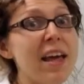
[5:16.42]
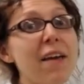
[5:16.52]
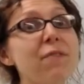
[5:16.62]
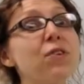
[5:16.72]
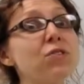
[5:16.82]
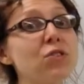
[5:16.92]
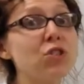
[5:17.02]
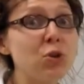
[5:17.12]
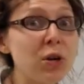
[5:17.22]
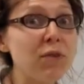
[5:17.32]
If those are
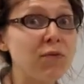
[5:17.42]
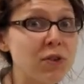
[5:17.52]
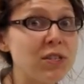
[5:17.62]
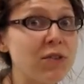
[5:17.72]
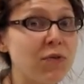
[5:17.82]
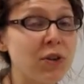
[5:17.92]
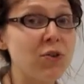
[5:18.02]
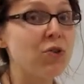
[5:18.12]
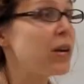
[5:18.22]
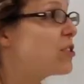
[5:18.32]
too confusing for you,
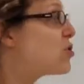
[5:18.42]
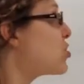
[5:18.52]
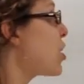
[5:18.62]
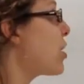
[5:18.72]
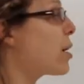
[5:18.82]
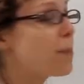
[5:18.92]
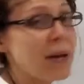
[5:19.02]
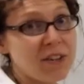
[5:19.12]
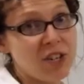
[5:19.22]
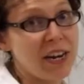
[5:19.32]
you can start on
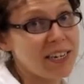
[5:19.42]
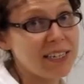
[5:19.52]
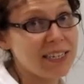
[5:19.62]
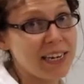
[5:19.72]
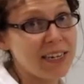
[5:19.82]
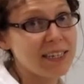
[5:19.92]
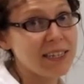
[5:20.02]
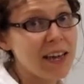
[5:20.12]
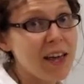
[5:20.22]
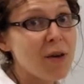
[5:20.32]
page 96.